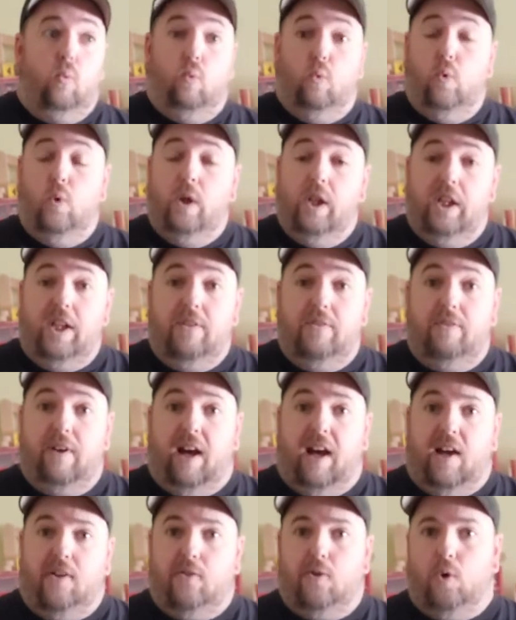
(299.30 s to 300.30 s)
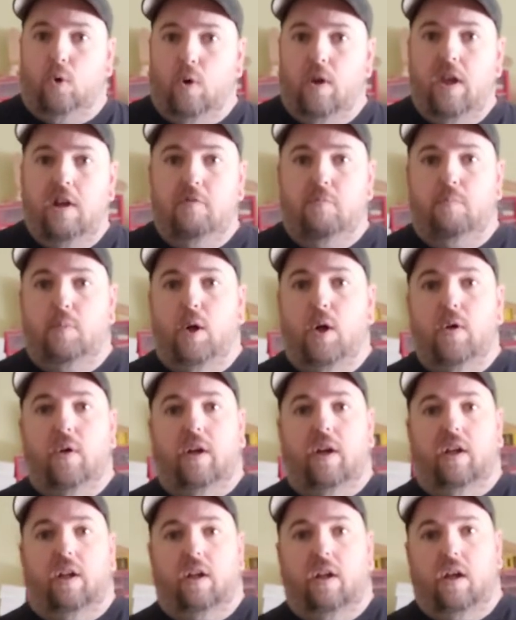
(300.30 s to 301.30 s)
really fast or they've
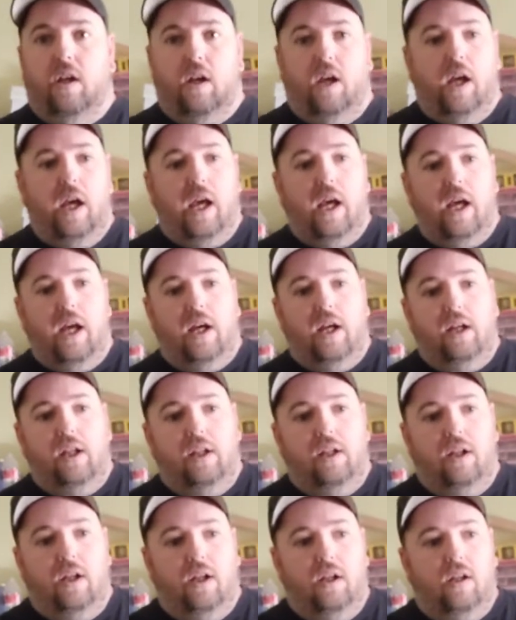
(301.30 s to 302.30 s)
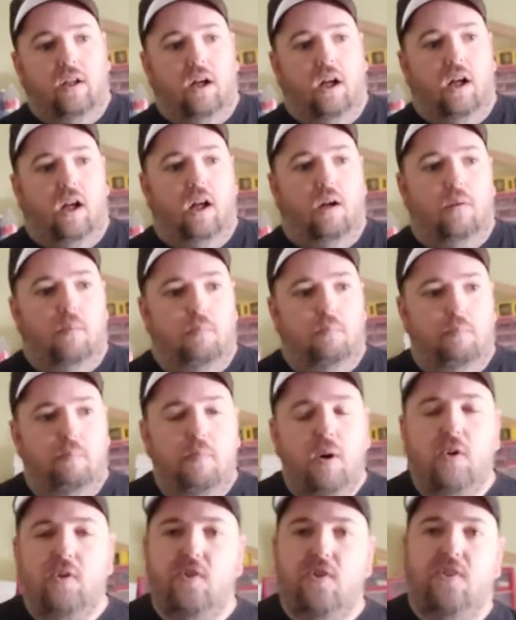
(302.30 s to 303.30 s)
broken. And
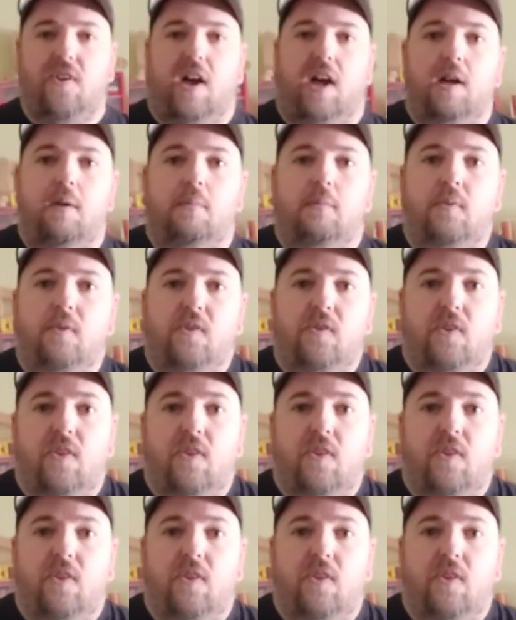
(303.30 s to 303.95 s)
most of the times